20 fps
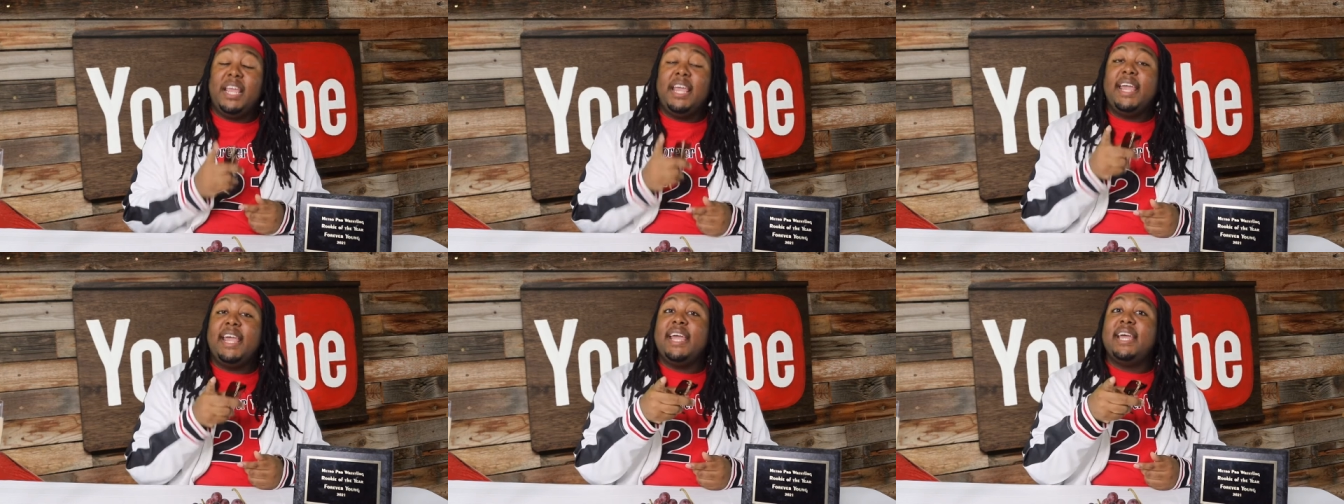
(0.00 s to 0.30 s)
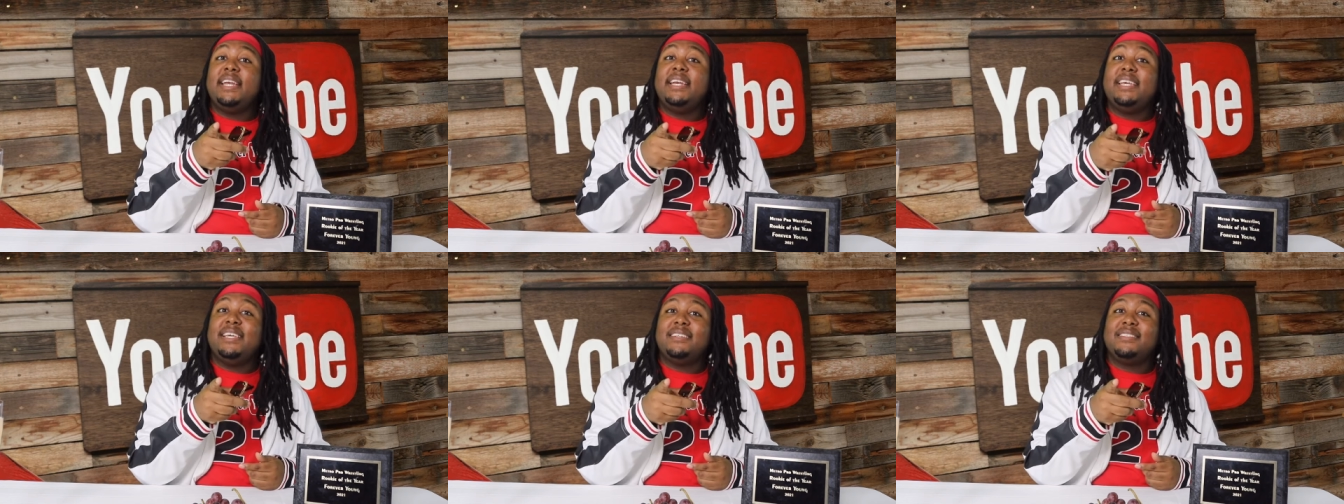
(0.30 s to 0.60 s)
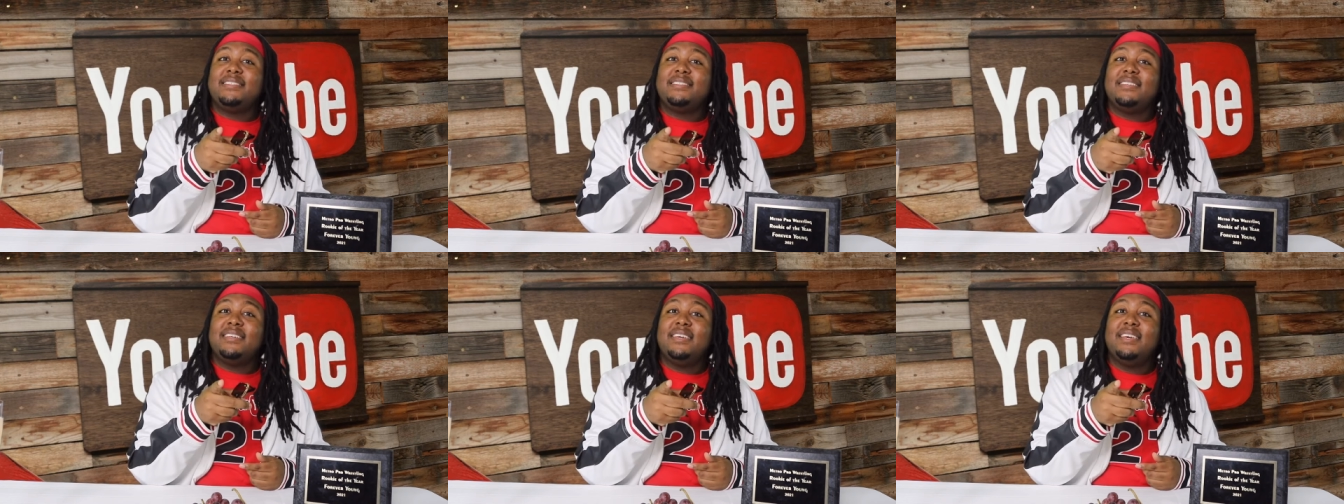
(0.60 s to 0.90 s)
and
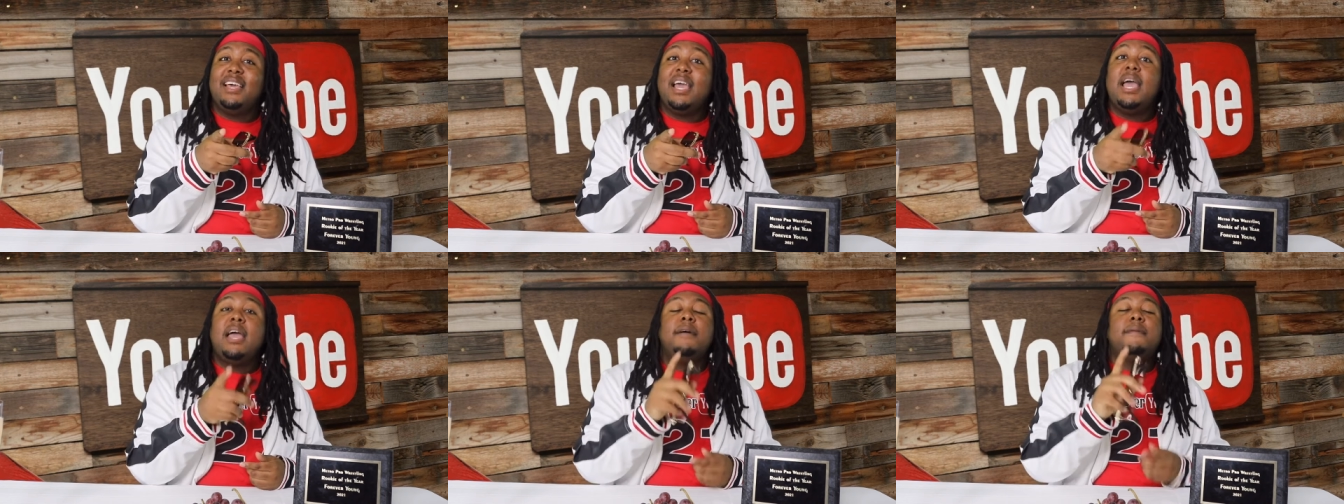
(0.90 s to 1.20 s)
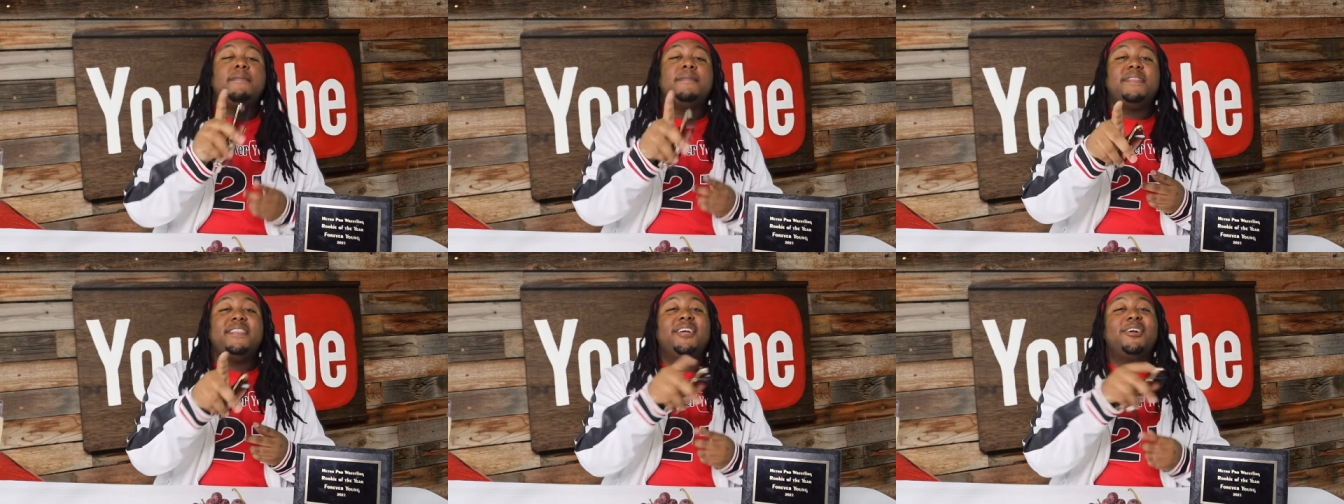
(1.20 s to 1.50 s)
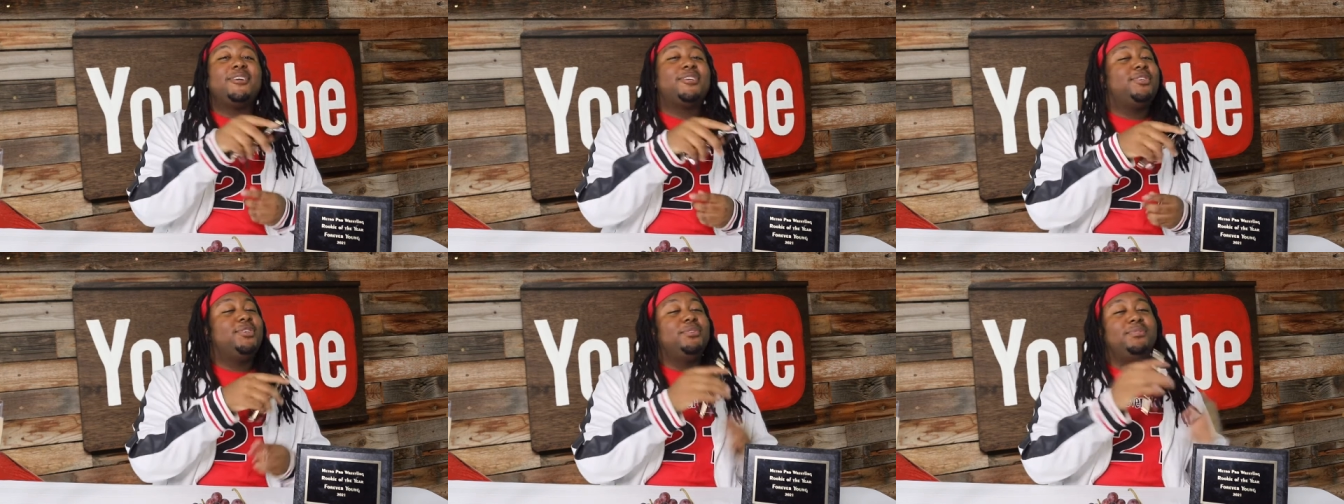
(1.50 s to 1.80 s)
niece.
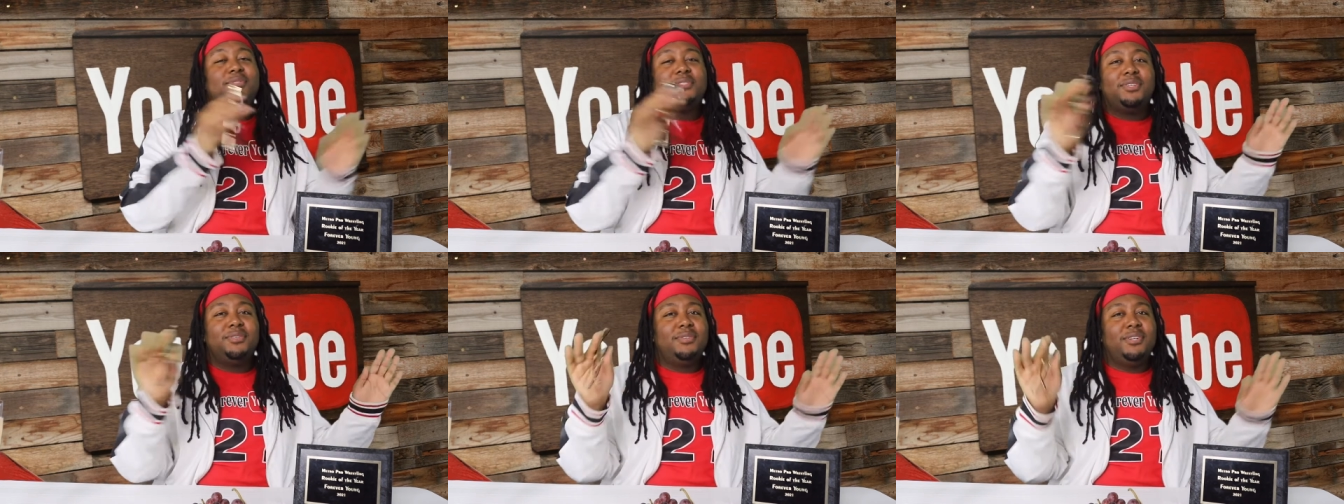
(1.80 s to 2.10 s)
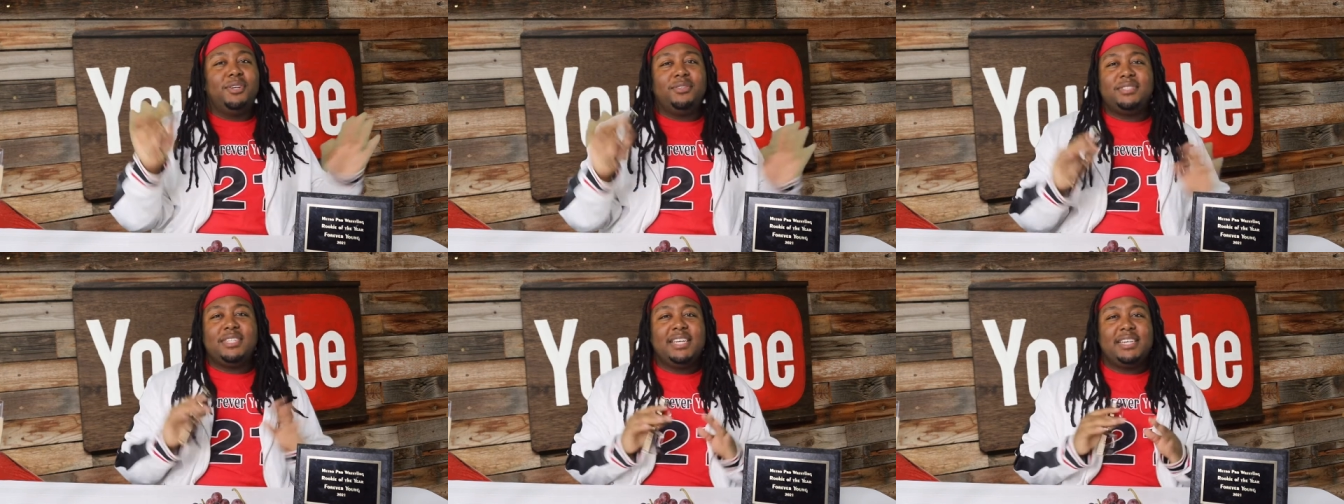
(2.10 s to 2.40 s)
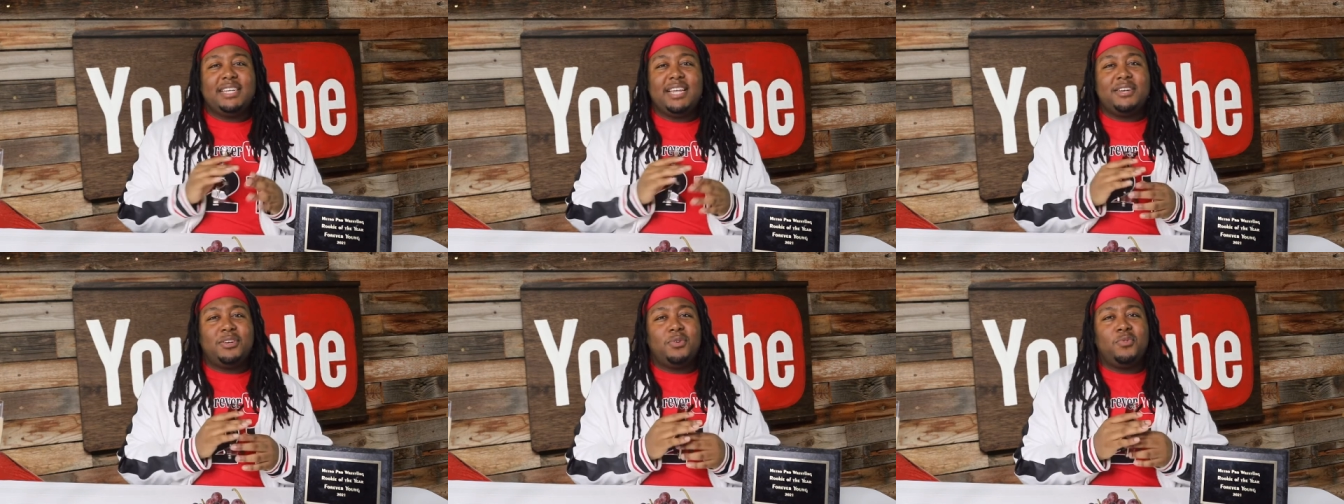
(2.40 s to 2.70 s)
They're cute, so don't
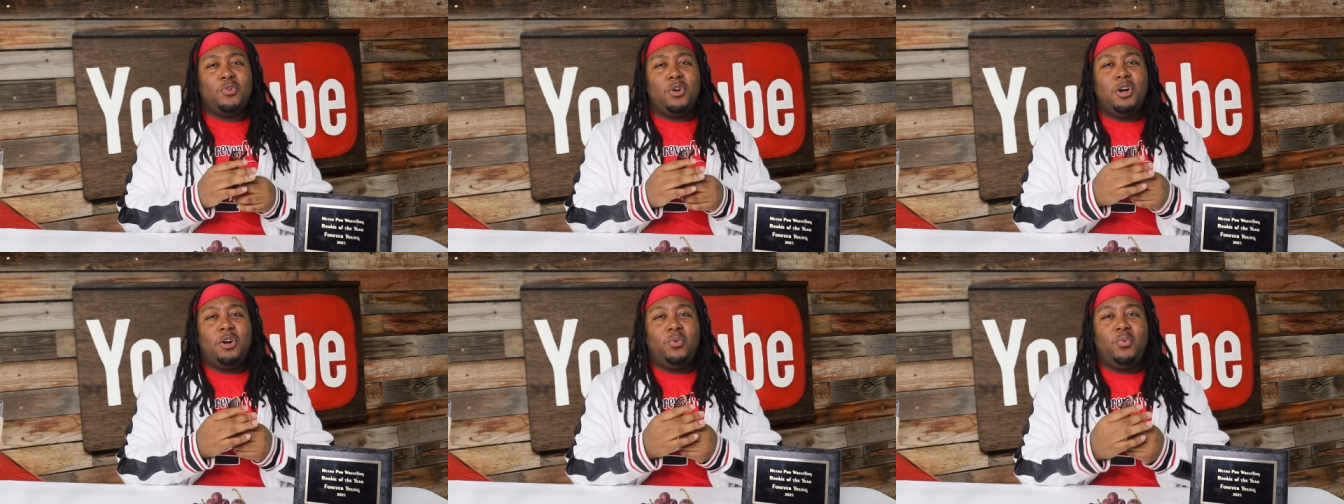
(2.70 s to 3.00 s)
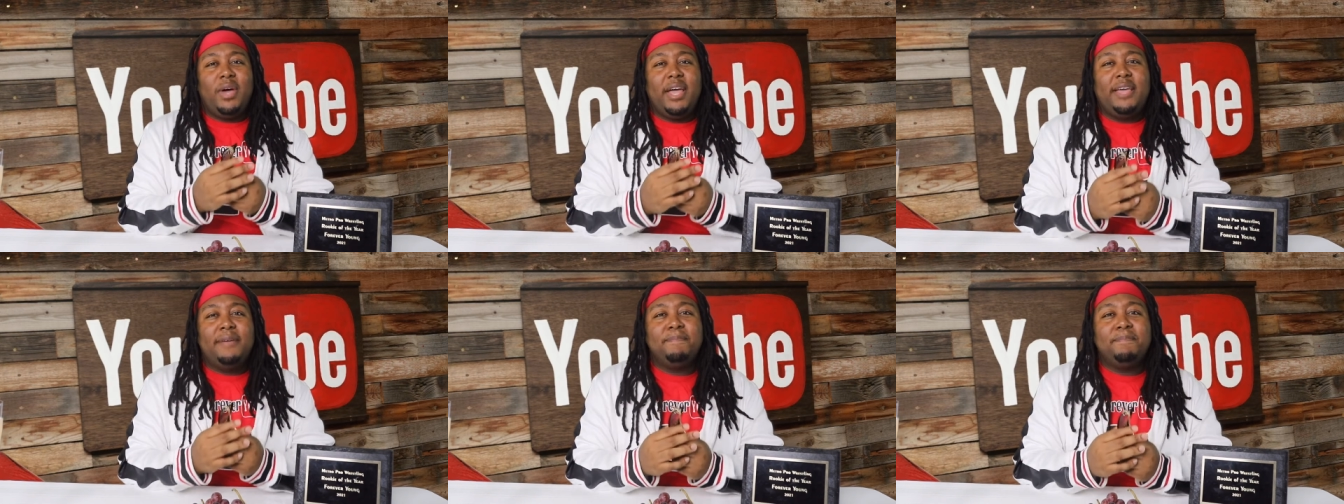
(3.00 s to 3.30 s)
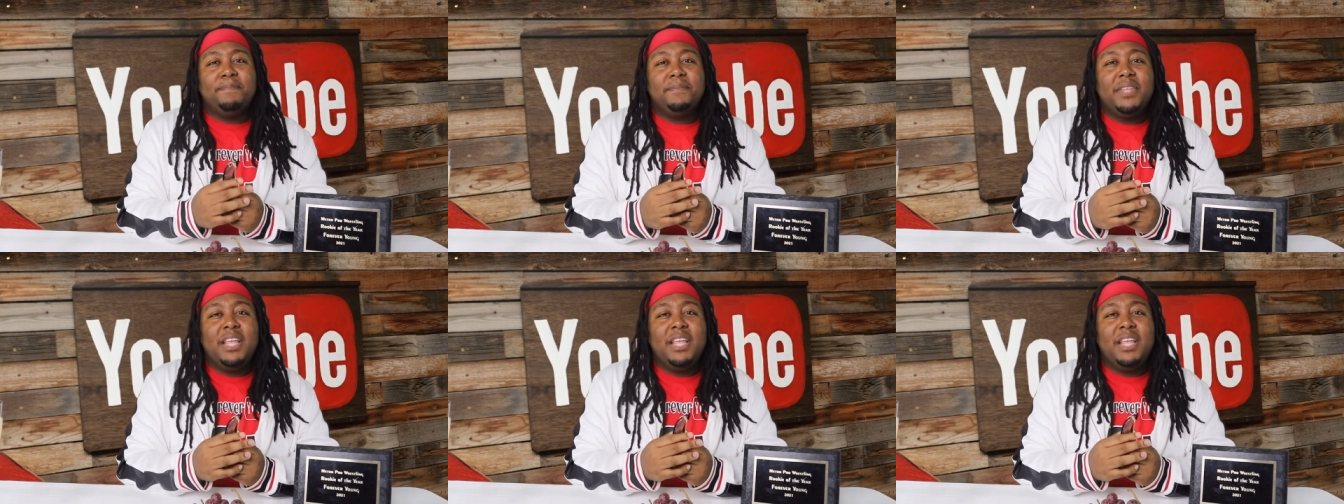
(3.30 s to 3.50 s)
take that the wrong way.